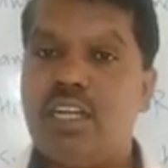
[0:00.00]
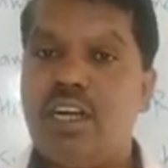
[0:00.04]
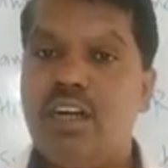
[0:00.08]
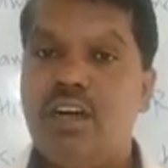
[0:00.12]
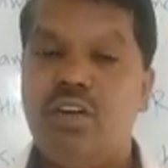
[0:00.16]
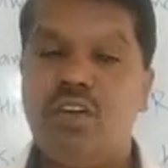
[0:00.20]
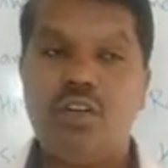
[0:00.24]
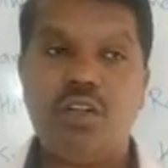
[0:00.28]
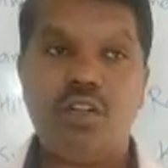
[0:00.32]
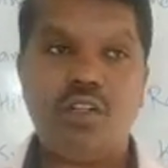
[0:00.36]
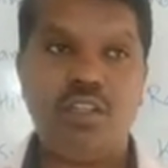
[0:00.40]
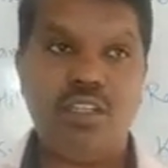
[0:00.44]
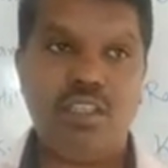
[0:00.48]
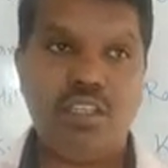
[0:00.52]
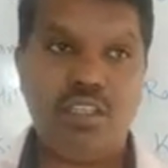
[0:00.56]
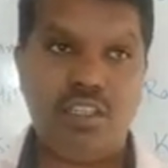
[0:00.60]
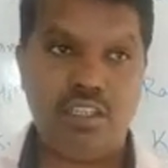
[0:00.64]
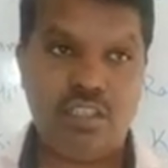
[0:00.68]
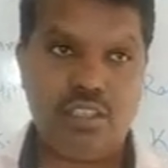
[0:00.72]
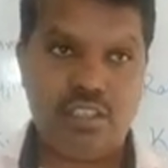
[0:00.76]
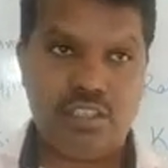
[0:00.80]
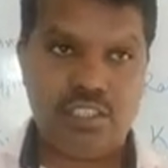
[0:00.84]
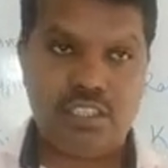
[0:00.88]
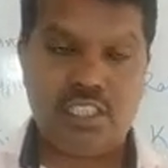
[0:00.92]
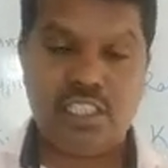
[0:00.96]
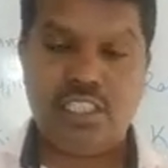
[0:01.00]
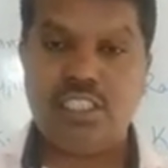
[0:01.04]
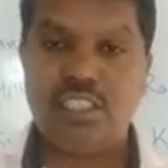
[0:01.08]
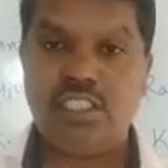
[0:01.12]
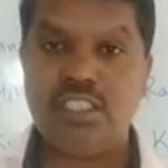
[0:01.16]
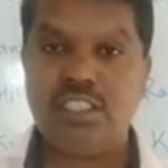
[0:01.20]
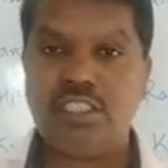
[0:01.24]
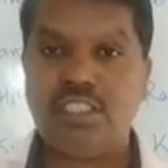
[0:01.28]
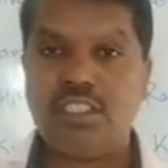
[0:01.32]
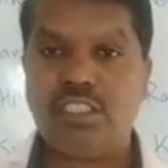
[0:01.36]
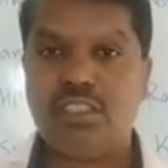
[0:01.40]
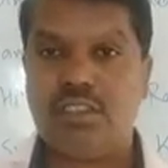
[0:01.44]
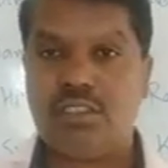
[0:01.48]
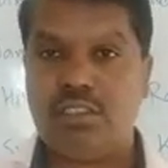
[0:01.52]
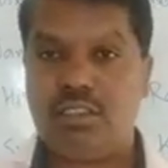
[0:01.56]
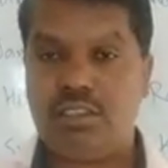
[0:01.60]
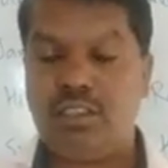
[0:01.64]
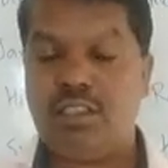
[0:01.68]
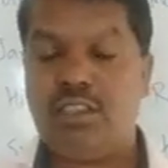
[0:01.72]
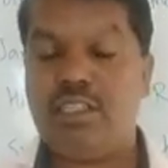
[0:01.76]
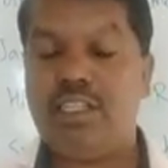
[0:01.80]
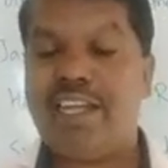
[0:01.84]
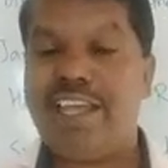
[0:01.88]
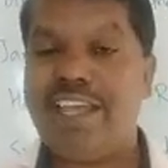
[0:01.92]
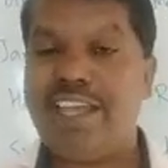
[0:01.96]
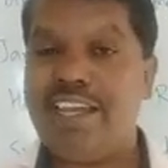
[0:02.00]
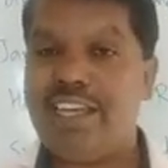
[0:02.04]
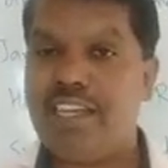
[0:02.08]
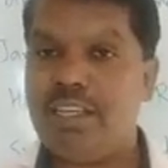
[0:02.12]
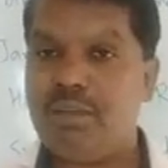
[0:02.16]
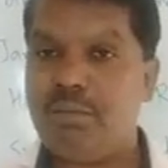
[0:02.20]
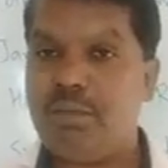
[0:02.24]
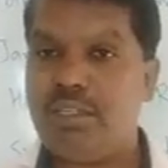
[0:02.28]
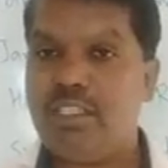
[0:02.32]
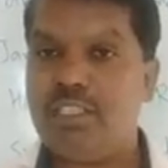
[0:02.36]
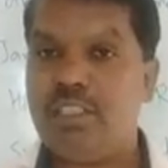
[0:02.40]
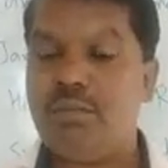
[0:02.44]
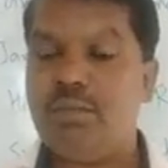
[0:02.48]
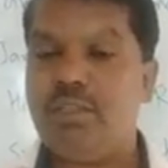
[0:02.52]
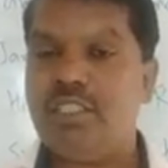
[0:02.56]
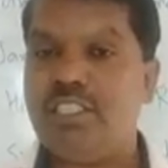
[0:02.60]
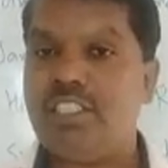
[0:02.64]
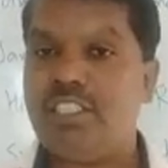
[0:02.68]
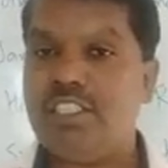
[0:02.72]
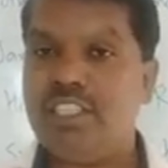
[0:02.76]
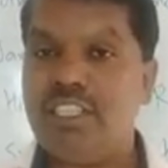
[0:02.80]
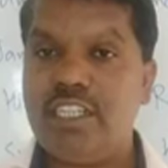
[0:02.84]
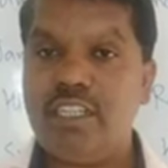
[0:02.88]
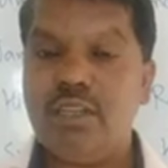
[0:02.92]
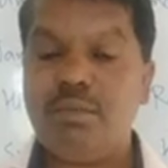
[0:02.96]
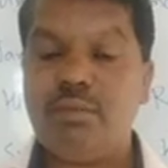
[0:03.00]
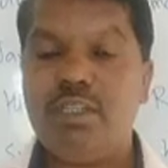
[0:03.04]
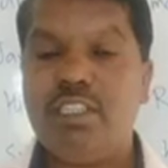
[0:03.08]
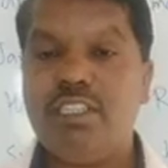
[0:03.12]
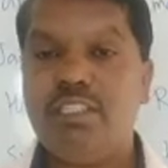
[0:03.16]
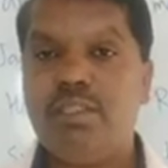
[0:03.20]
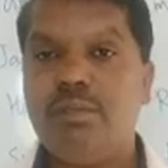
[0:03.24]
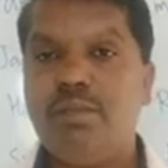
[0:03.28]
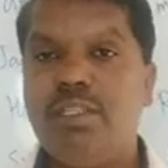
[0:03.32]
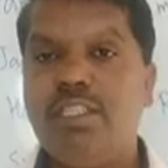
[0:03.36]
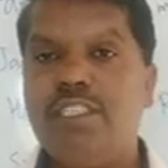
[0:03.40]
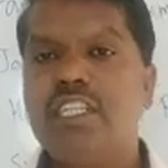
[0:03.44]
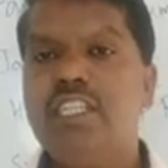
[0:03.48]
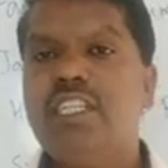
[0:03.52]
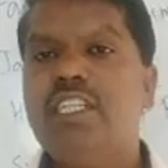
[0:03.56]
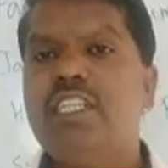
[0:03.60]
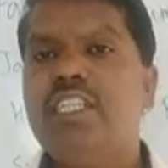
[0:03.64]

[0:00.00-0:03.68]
our Sun's dialing measurements, reading measurements